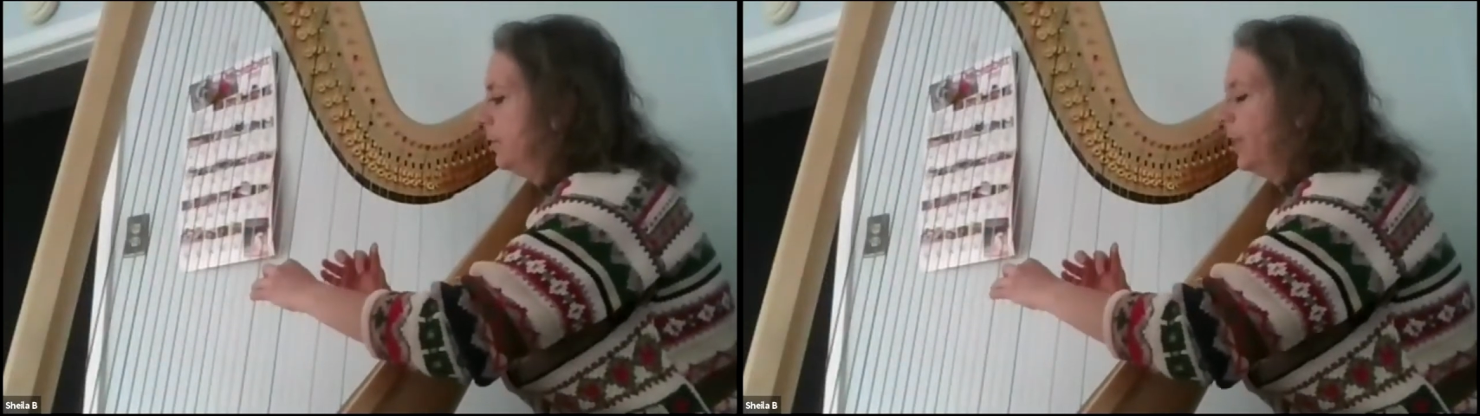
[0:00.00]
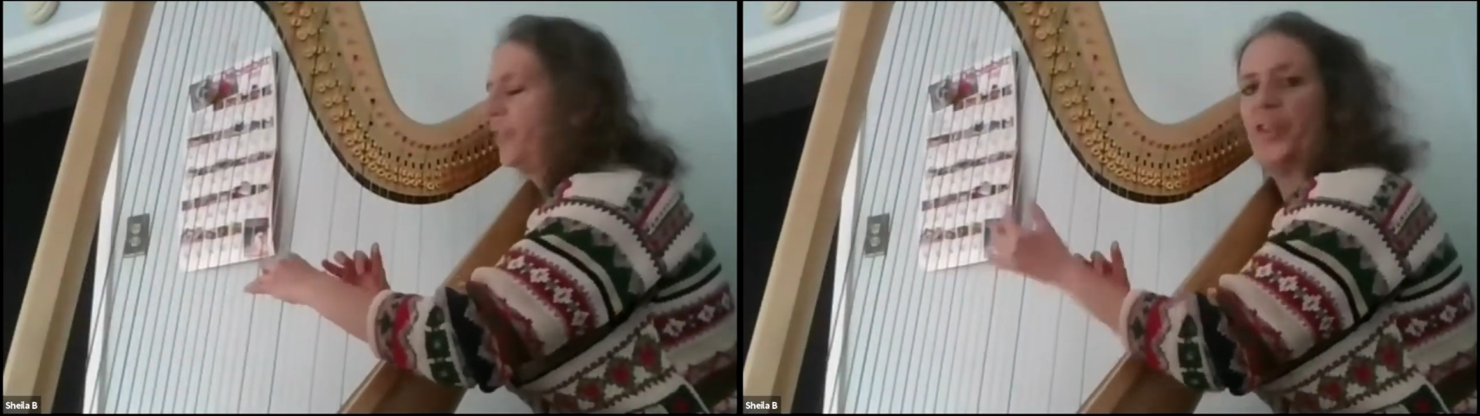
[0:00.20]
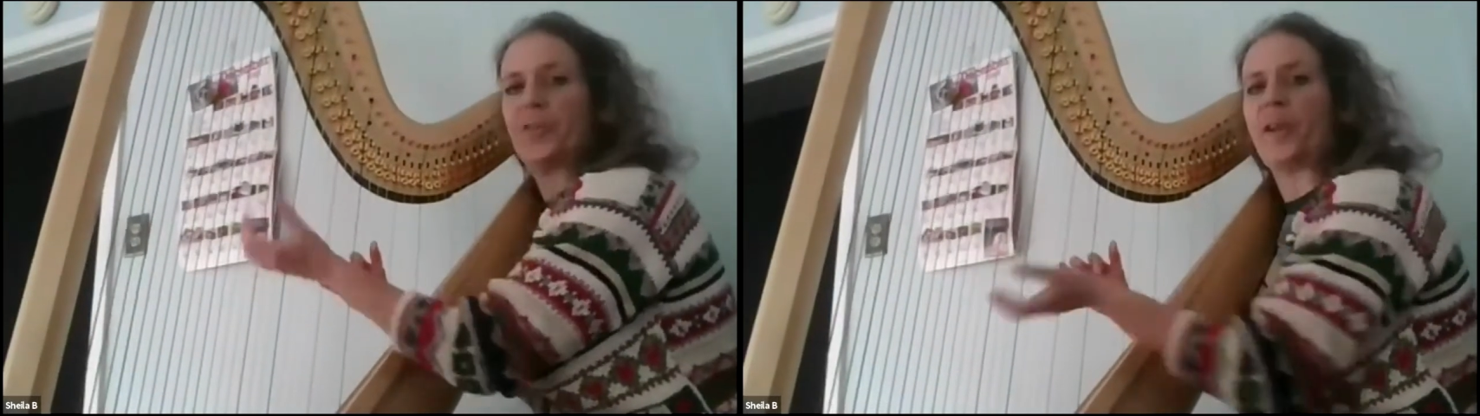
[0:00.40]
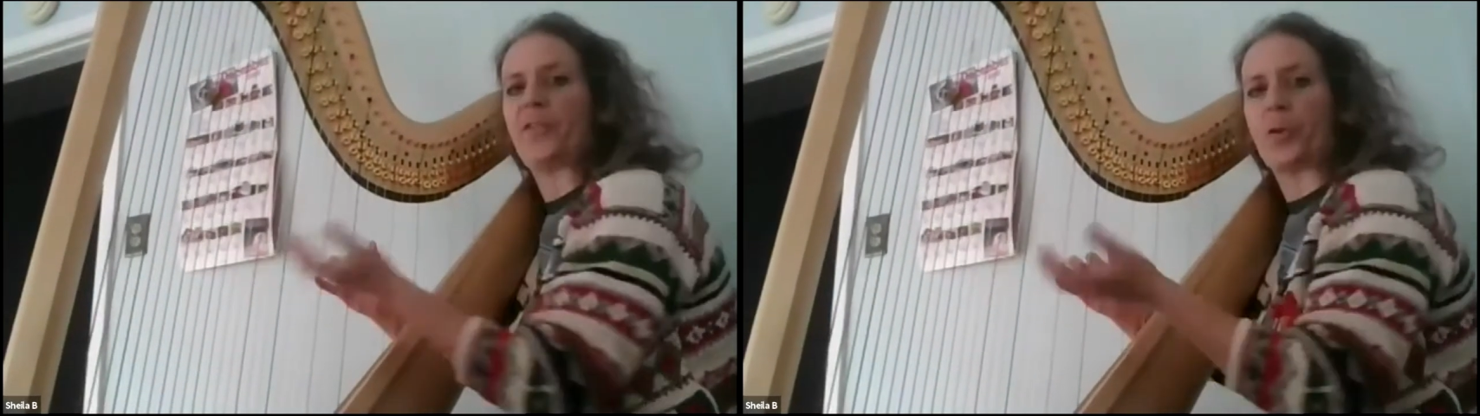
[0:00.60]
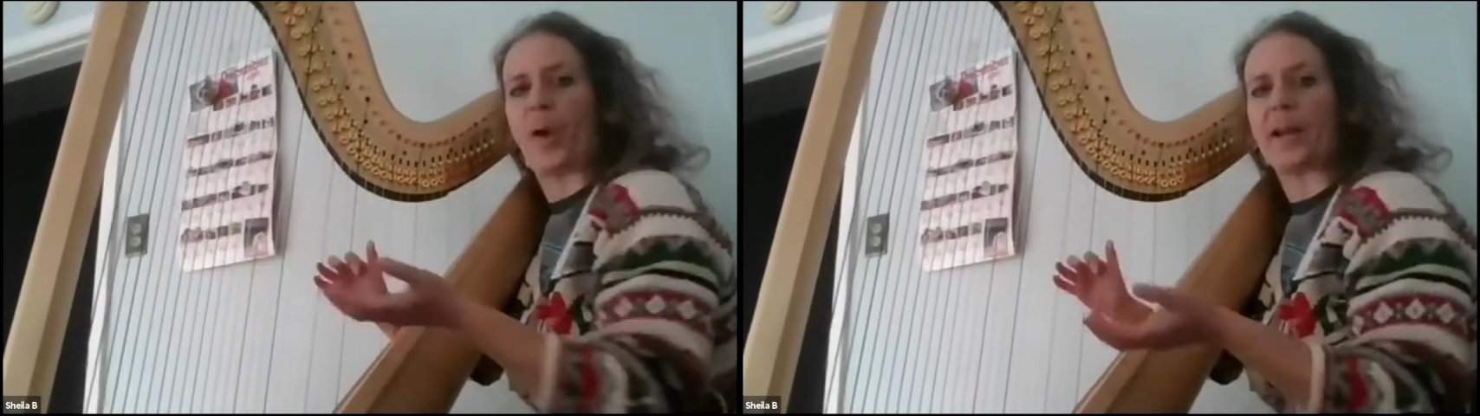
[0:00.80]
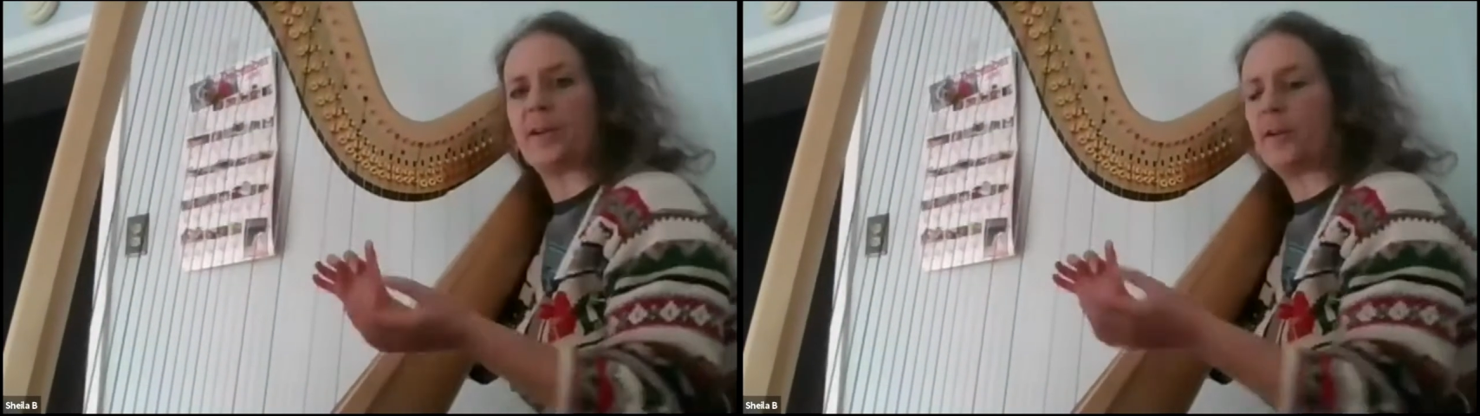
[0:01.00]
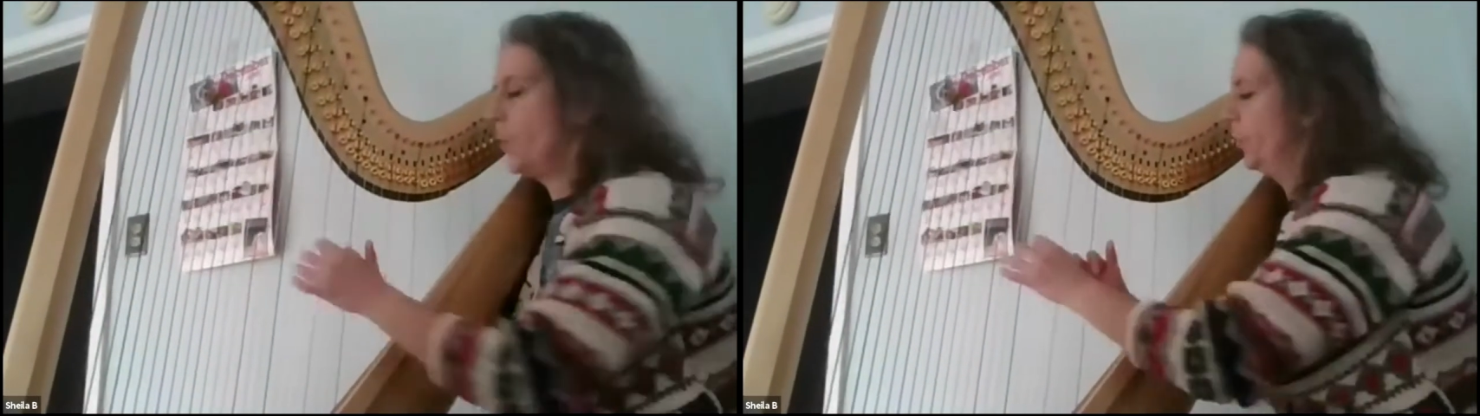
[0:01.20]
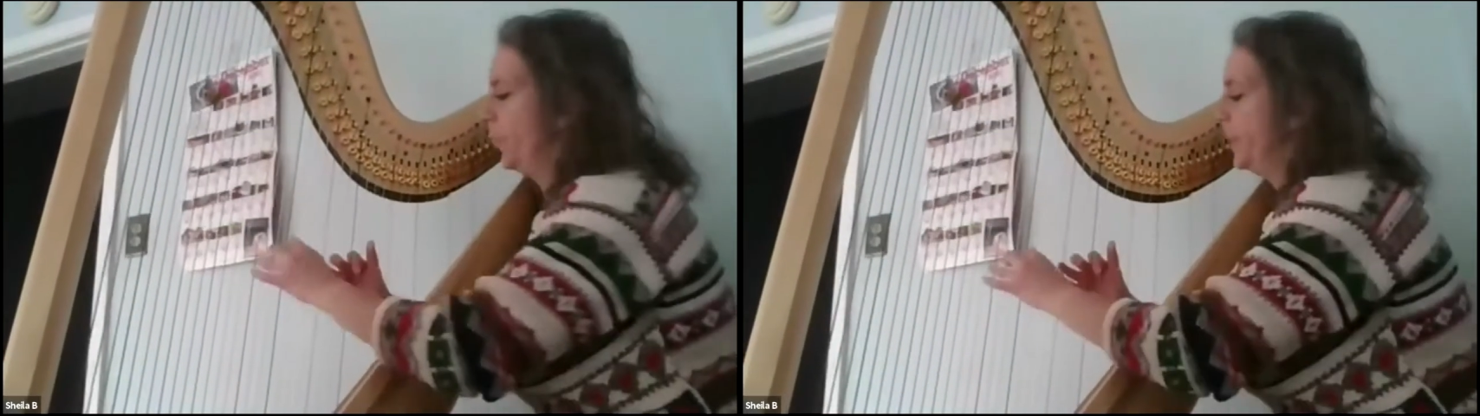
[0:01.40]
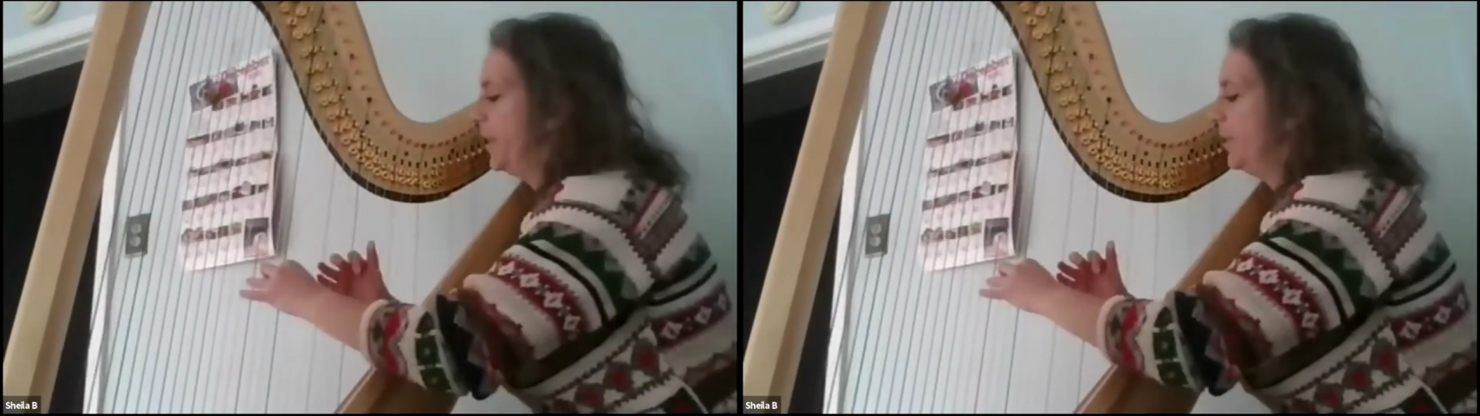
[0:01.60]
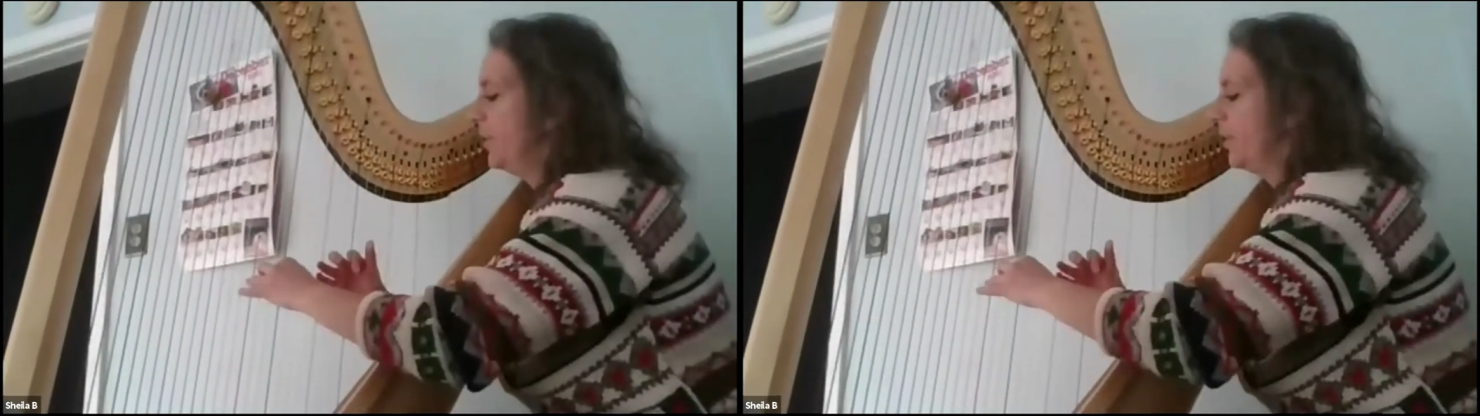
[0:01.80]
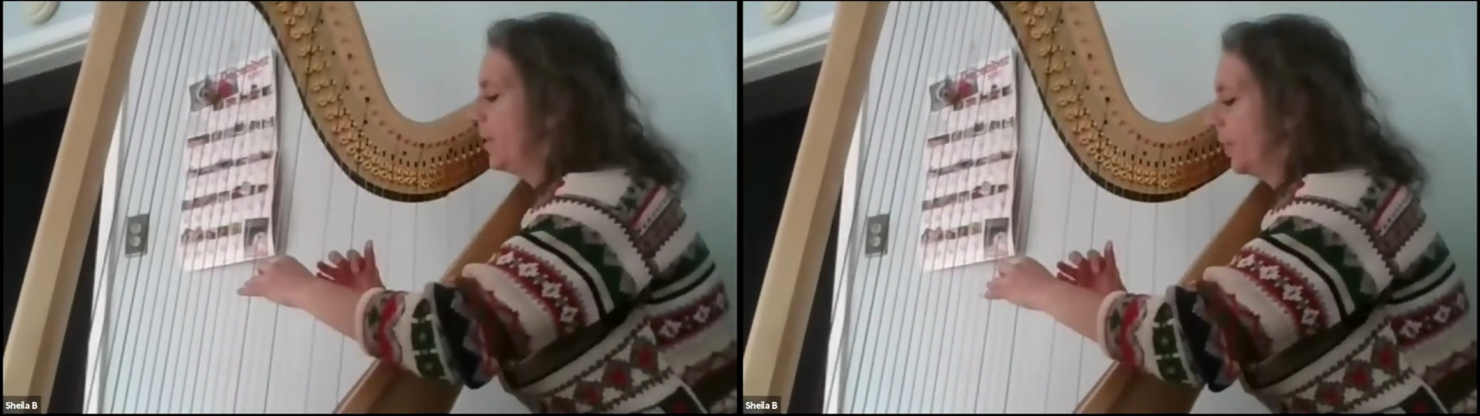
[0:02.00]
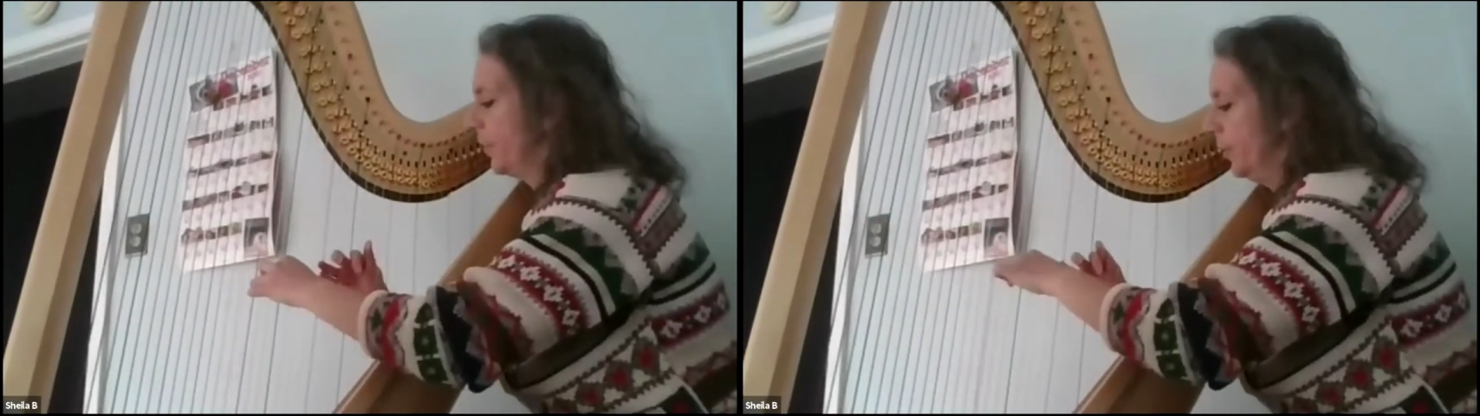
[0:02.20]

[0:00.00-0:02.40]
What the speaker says: it's the right notes, but he did this.